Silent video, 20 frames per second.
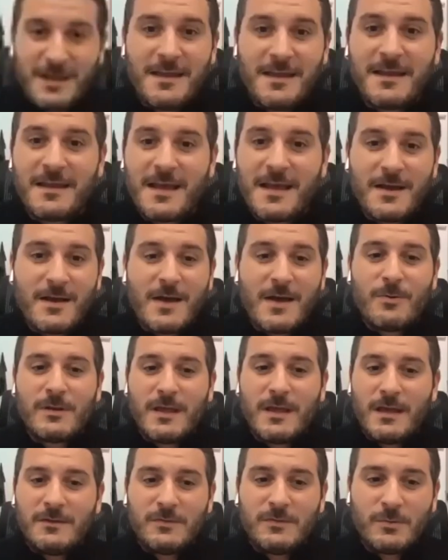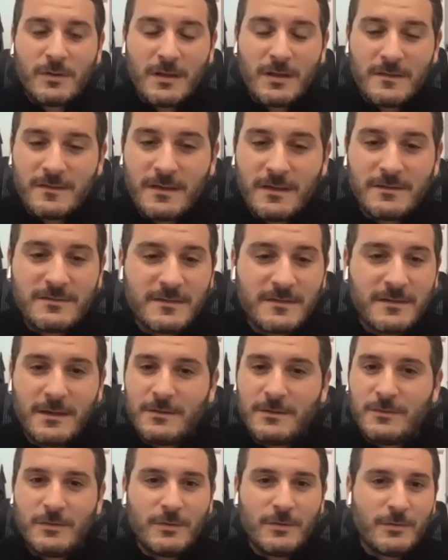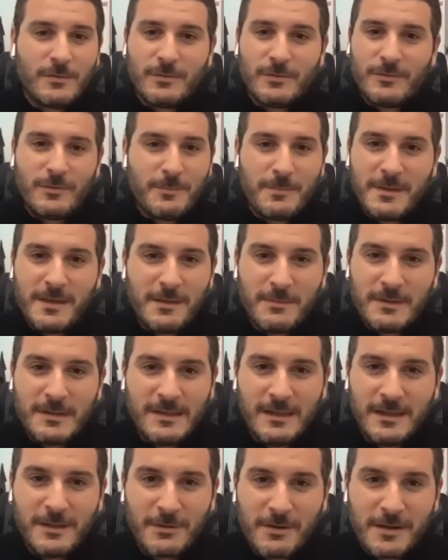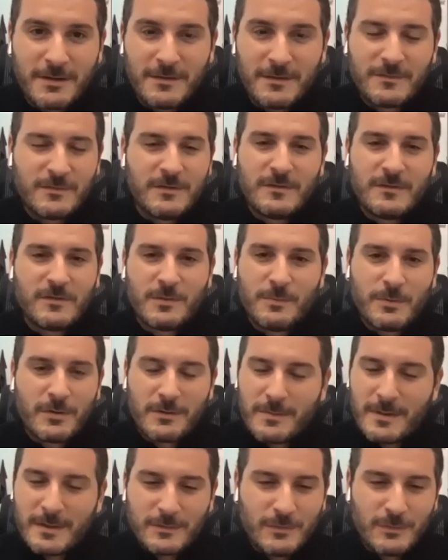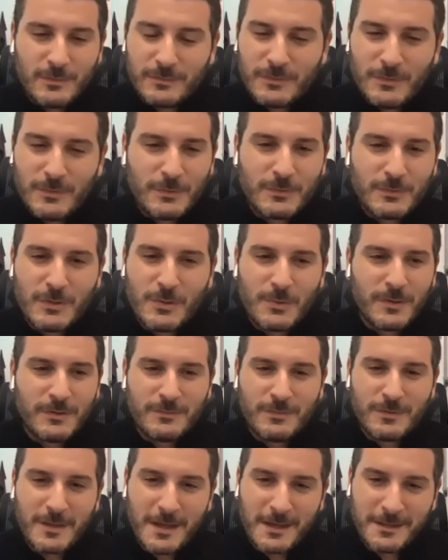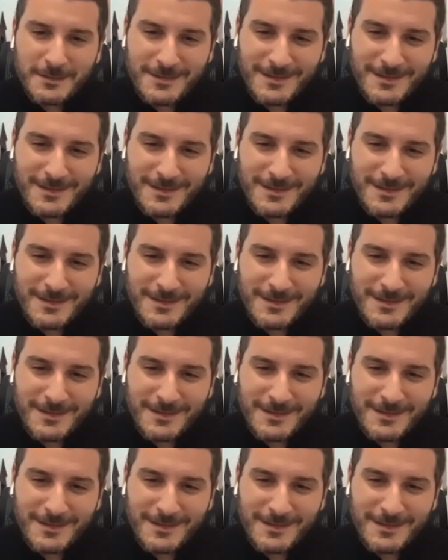I would add to it. I said, stick to you being a dealer and a distributor, and don't go into that.